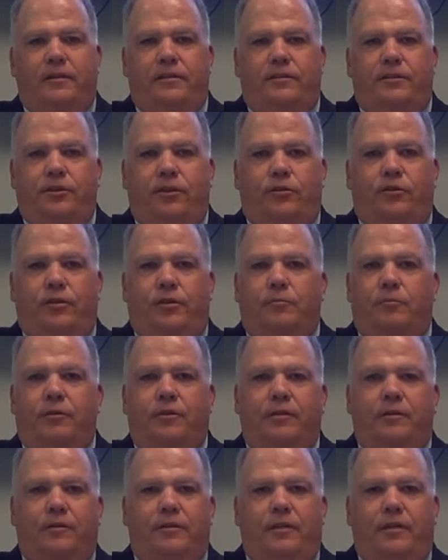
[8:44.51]

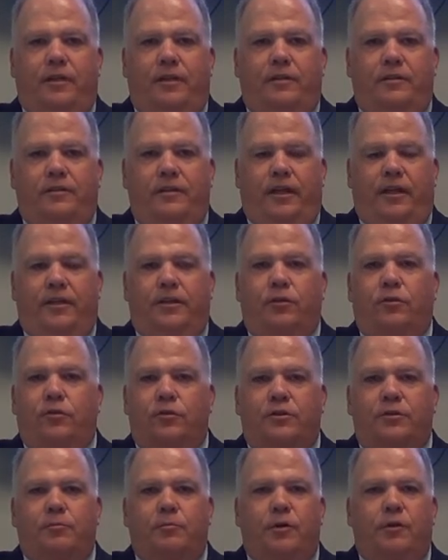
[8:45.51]
children, young
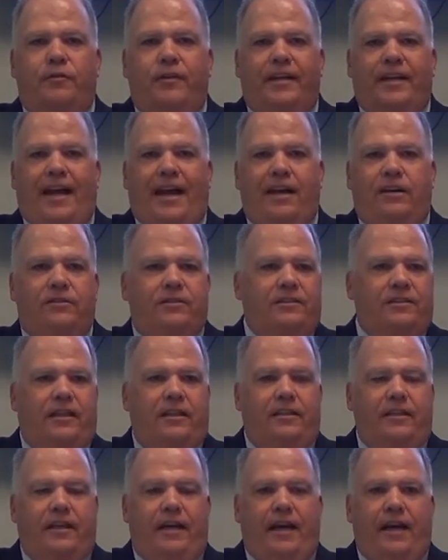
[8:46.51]
adults moving out
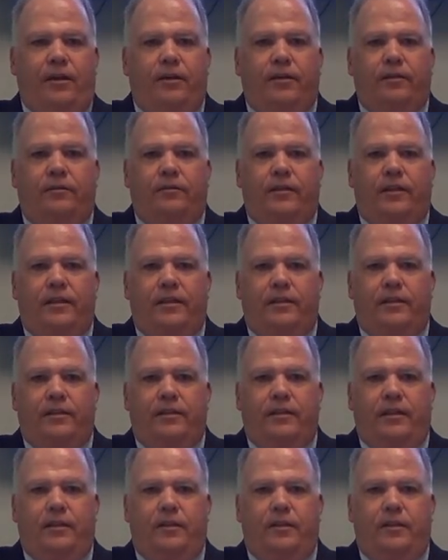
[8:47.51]
of the